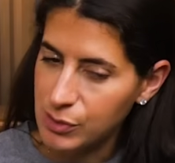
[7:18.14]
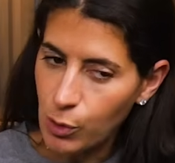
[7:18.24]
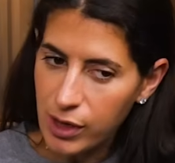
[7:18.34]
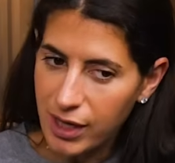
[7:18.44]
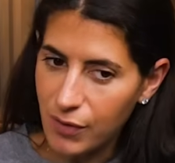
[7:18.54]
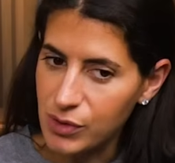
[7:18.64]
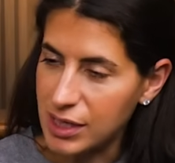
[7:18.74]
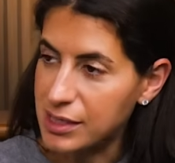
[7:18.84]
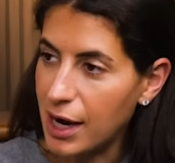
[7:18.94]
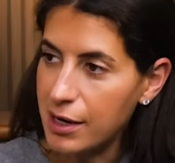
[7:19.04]
It's more like if it was
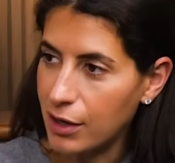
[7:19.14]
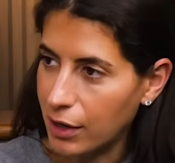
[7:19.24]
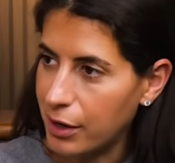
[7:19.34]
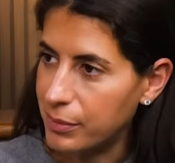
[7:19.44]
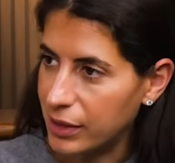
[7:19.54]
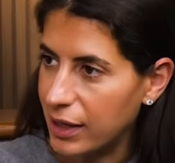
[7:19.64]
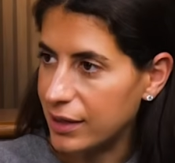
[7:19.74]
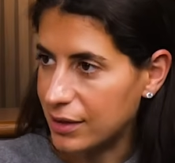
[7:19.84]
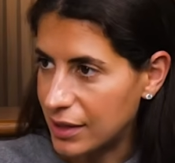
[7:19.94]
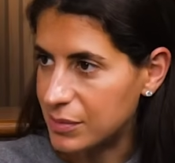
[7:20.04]
a tiger, I'd be
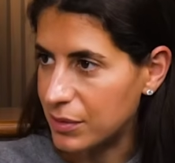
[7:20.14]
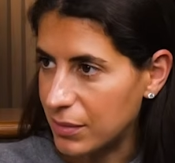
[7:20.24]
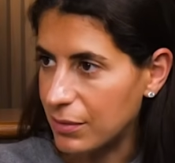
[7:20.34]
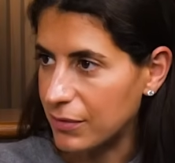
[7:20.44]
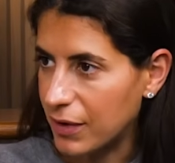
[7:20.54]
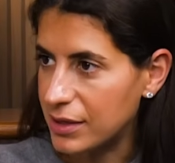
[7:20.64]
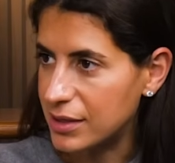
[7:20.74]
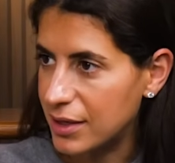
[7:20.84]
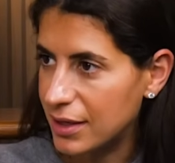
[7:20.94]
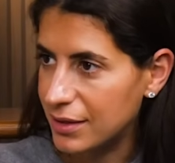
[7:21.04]
like, that's been memeified
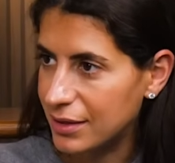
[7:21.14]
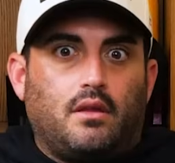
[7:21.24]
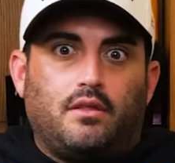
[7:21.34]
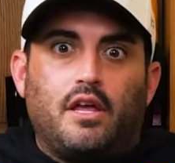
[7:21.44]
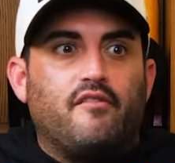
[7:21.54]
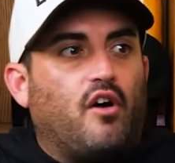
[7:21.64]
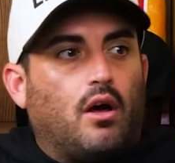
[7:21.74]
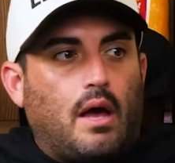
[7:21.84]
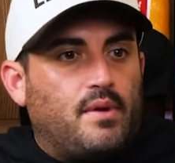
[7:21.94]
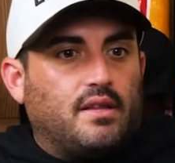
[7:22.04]
to death.
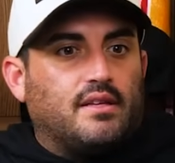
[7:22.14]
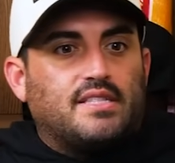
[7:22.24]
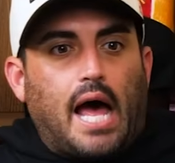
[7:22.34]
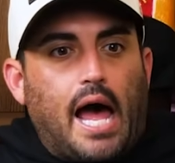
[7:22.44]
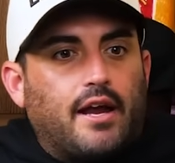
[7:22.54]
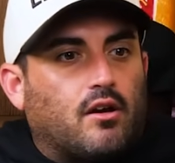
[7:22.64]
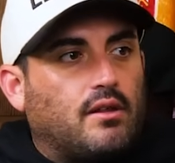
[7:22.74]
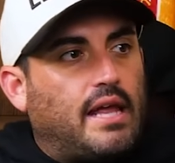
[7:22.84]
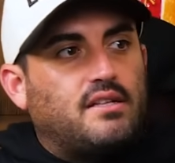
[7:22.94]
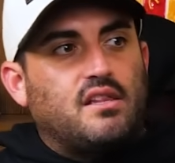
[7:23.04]
The tiger
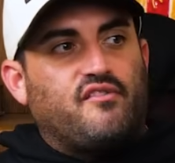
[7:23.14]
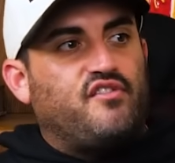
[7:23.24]
led to the